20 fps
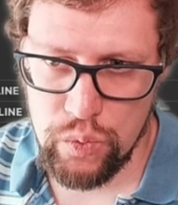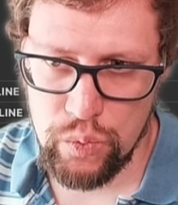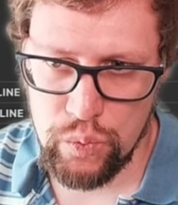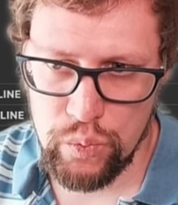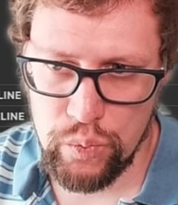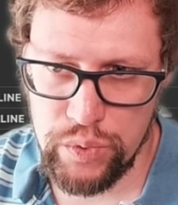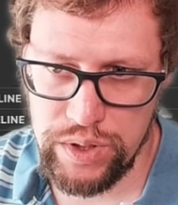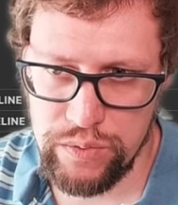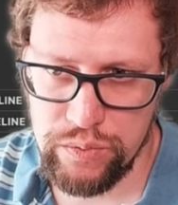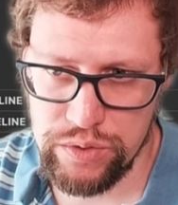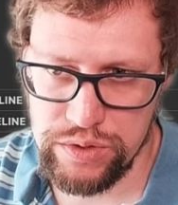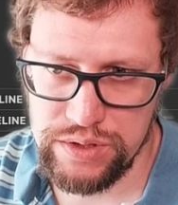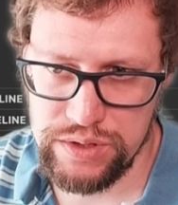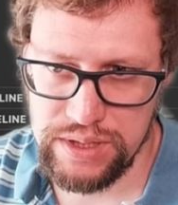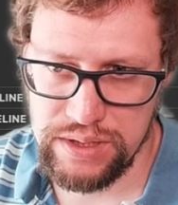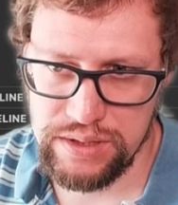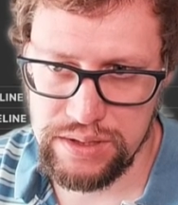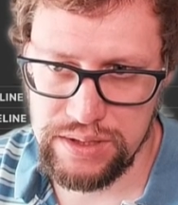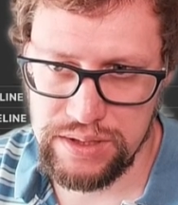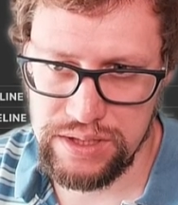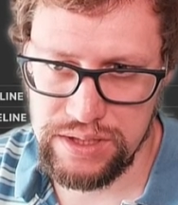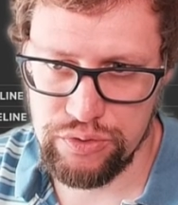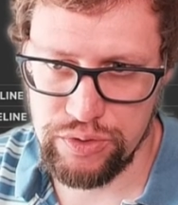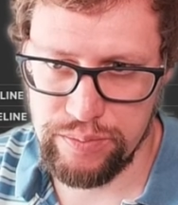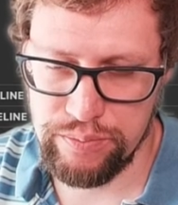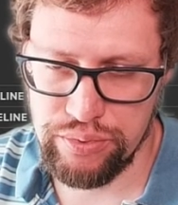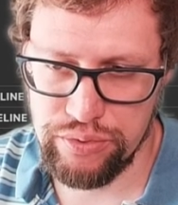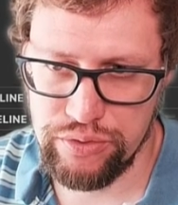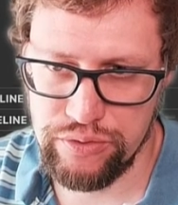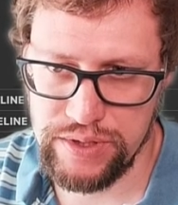we would need to
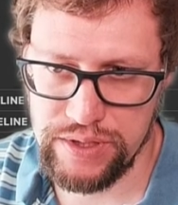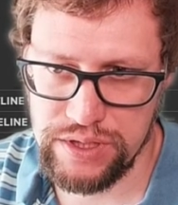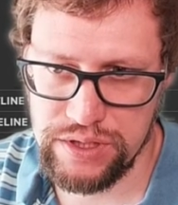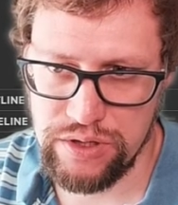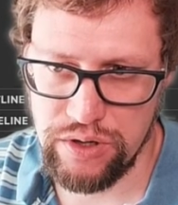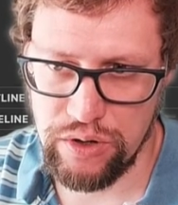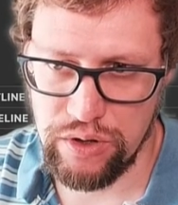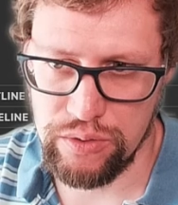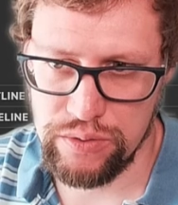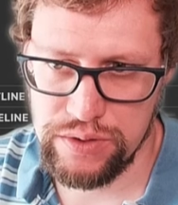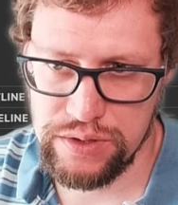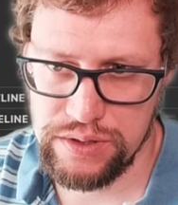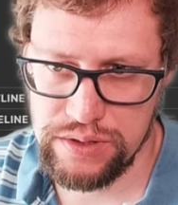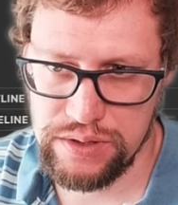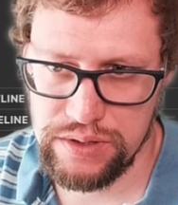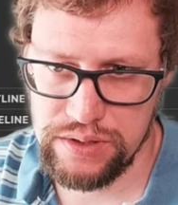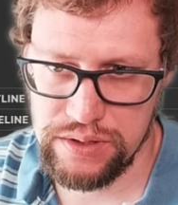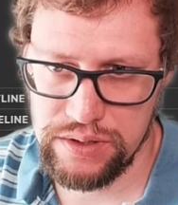improve this code